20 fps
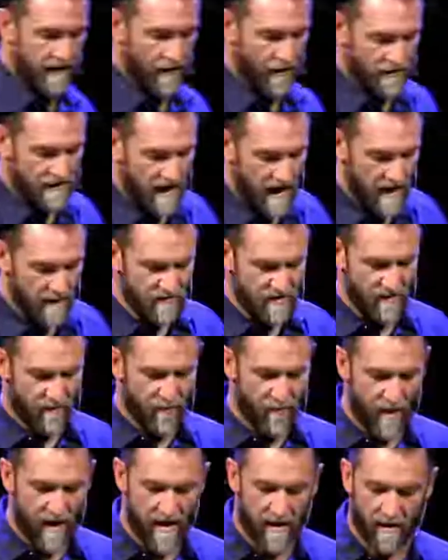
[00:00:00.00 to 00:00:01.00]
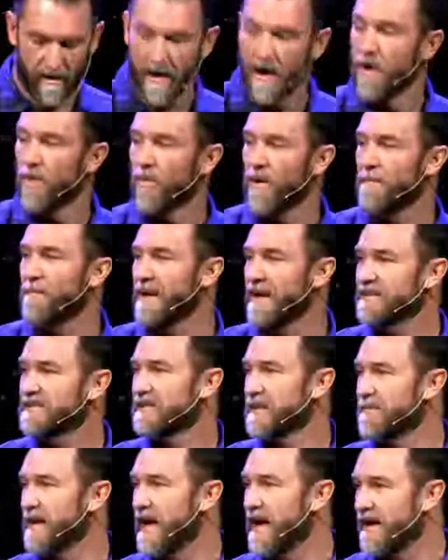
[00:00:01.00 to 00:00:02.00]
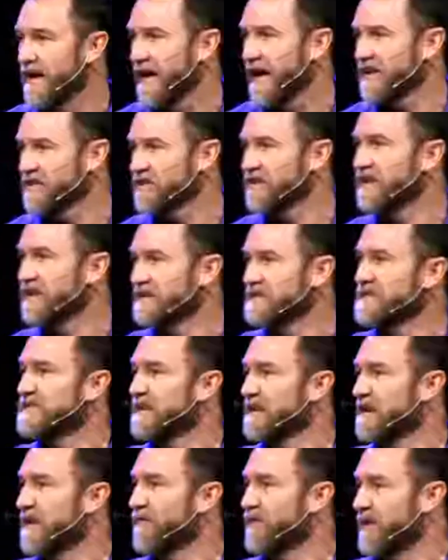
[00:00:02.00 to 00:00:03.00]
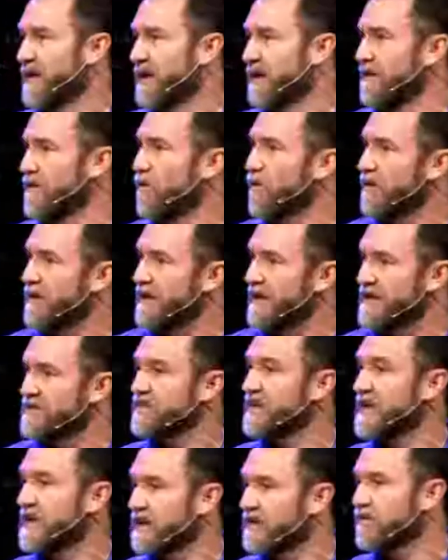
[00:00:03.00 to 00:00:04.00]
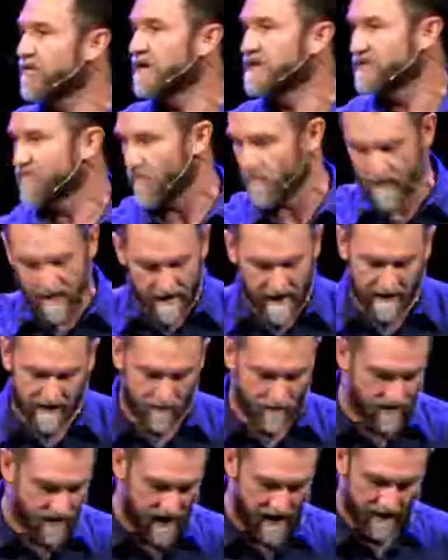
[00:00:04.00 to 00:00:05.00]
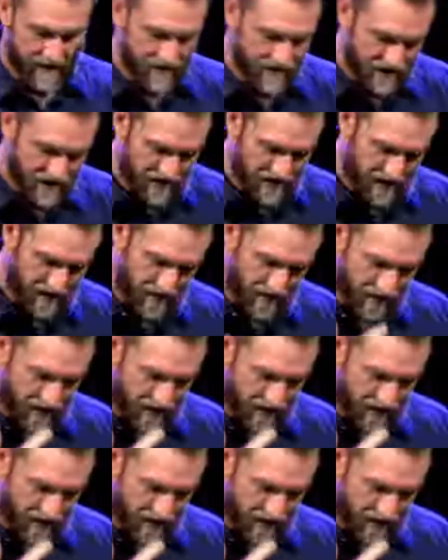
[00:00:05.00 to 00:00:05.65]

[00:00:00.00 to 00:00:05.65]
in our times of prayer, what makes them actually insignificant or can actually hinder us from connecting with God. Here's just a